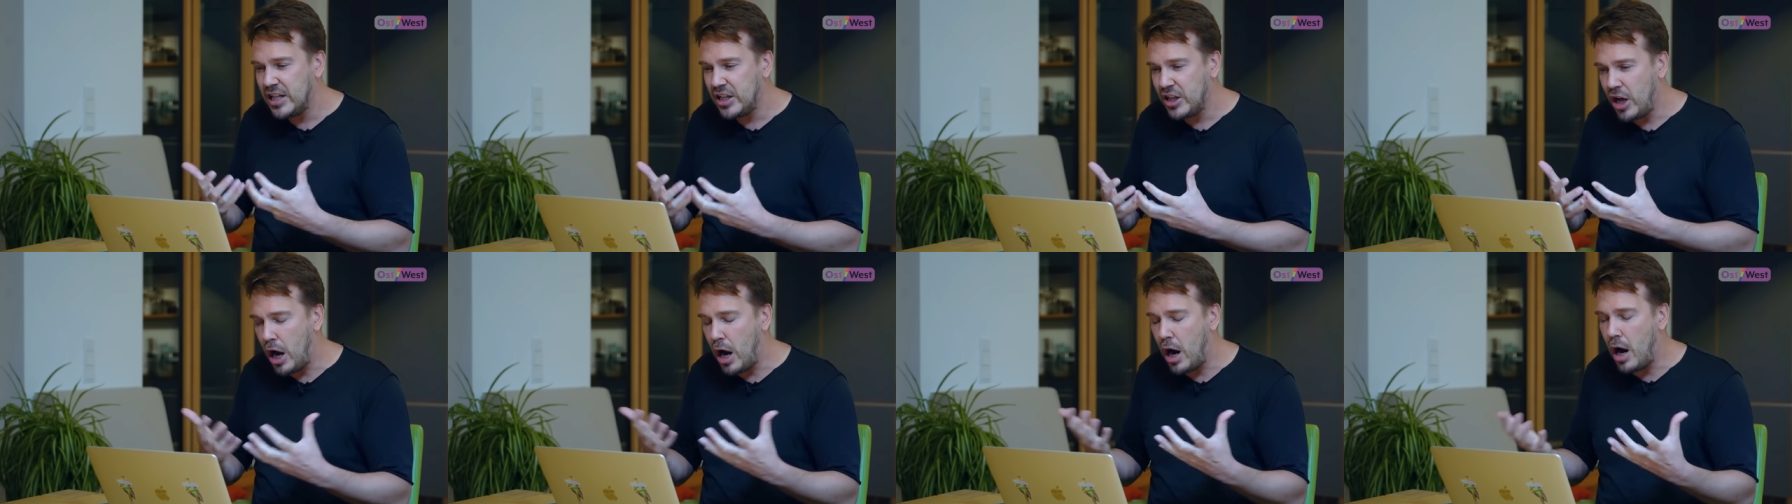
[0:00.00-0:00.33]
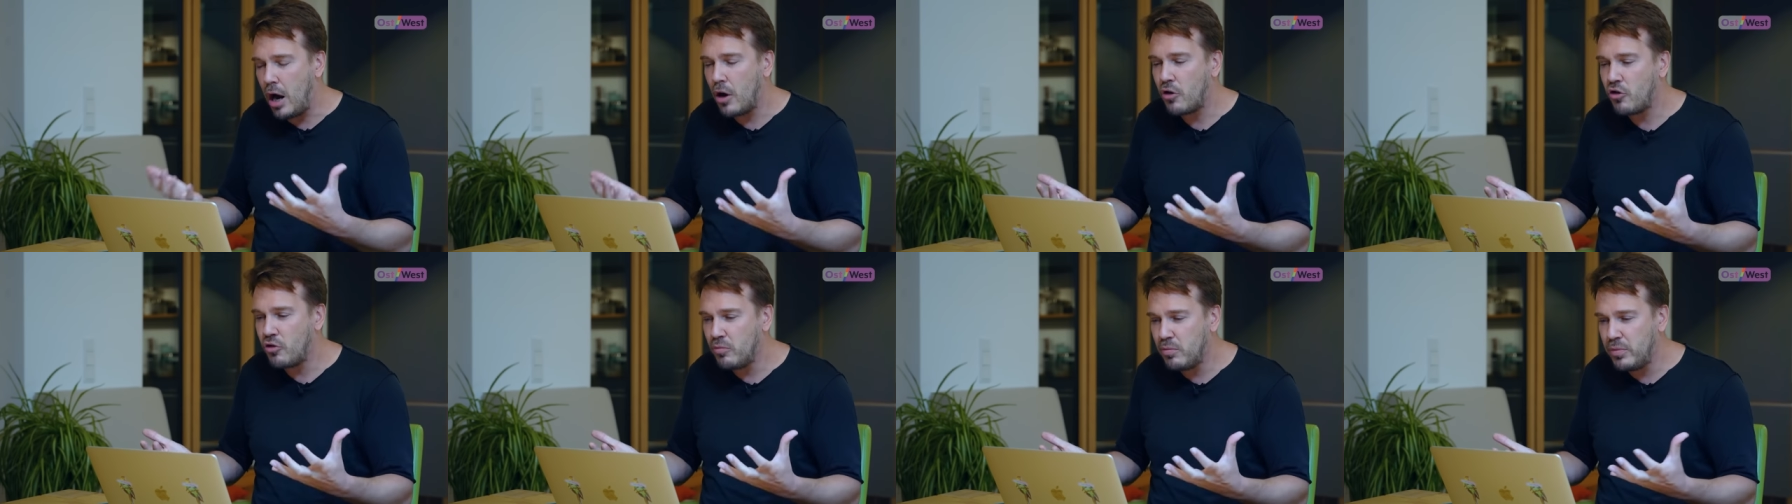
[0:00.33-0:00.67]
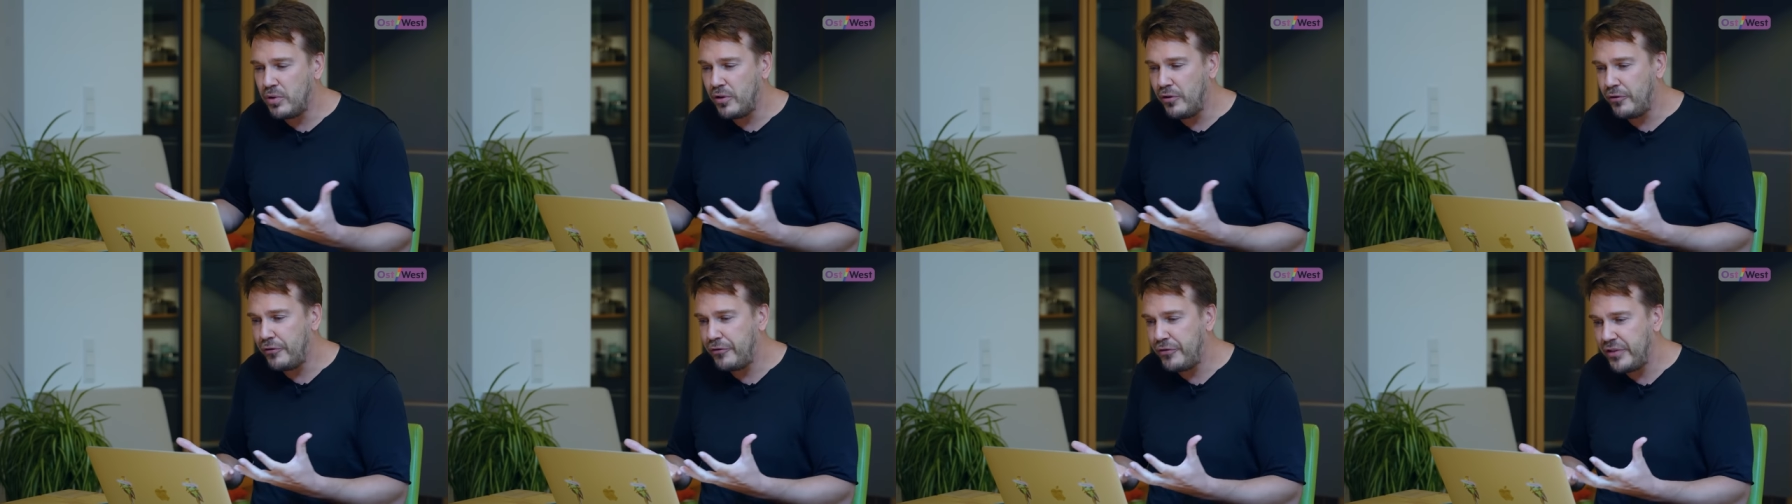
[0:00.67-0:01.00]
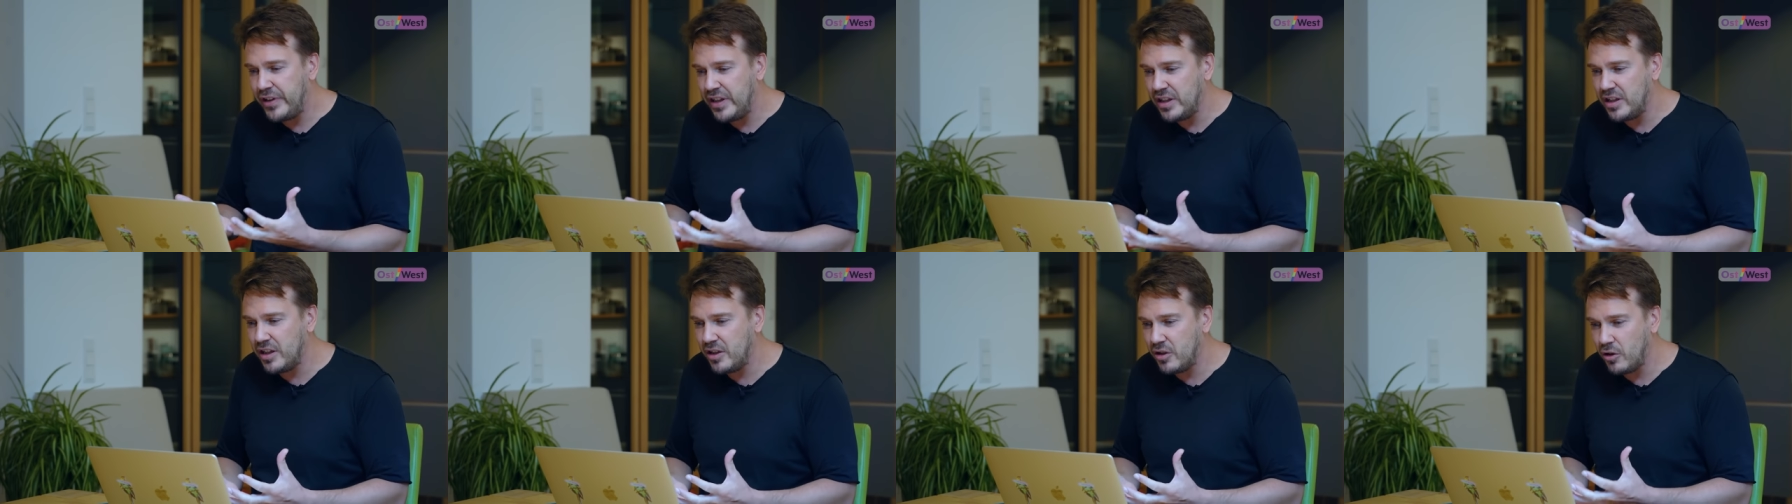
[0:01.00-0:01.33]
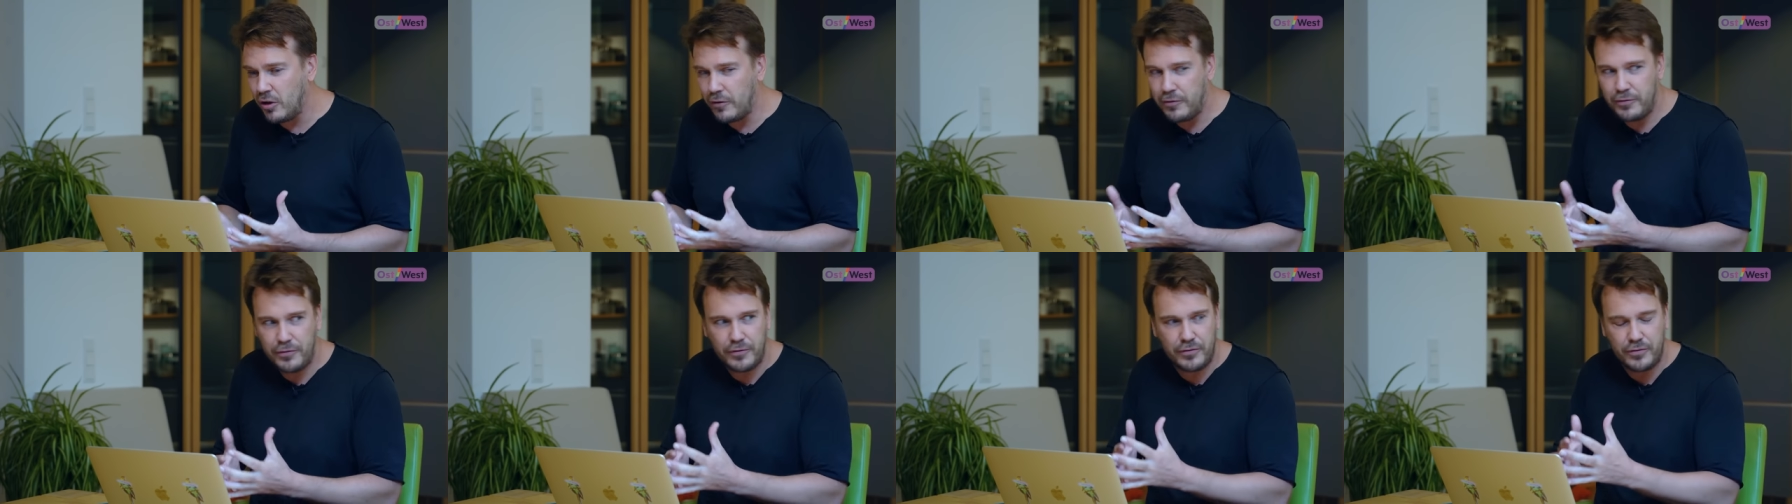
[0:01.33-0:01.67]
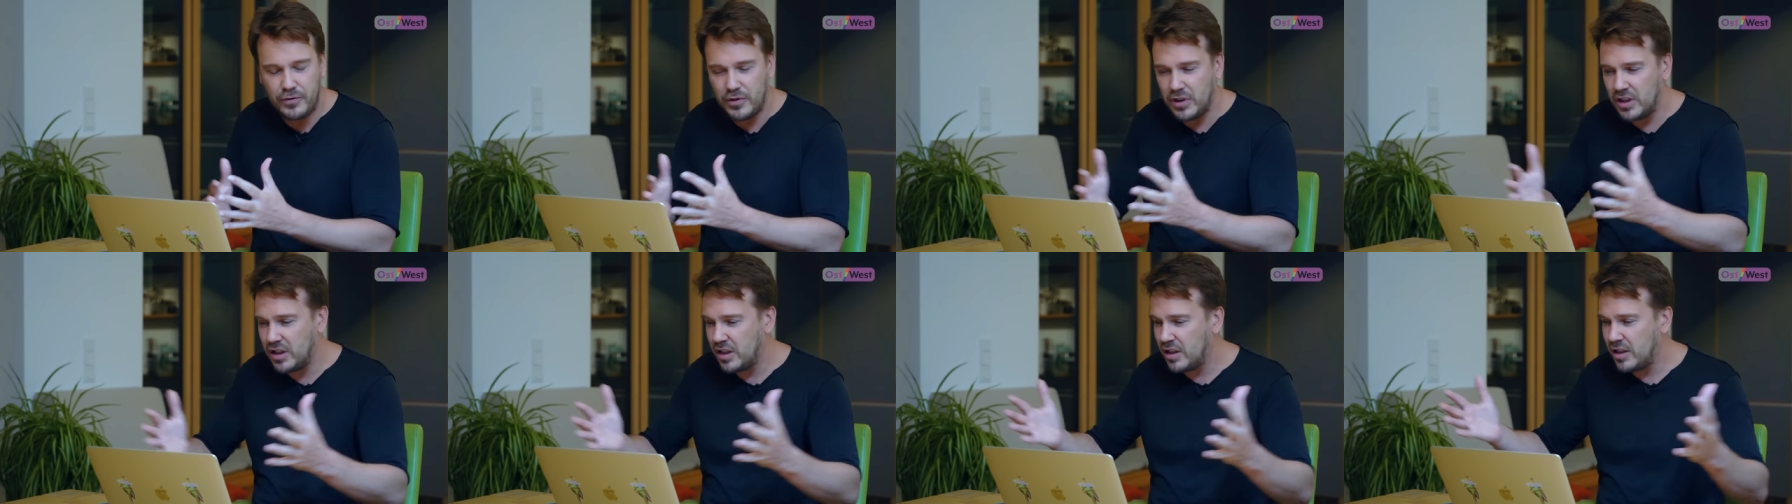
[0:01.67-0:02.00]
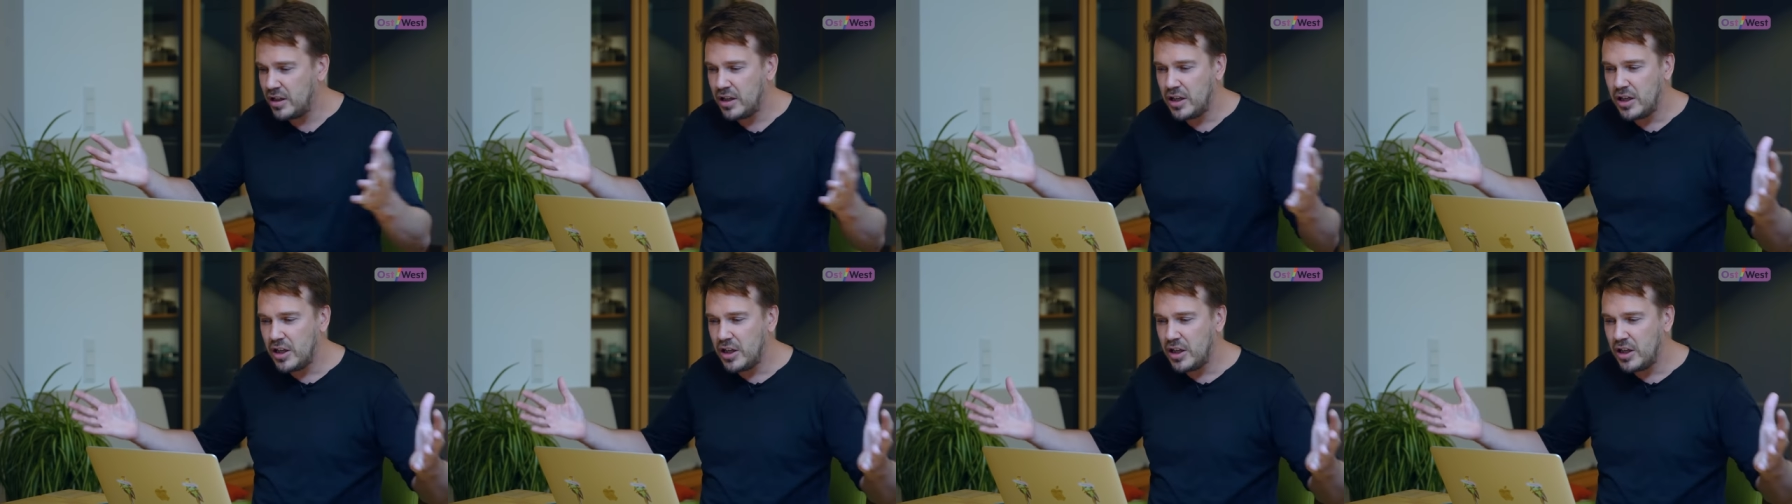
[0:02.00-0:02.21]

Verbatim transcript: horrible feeling of uh,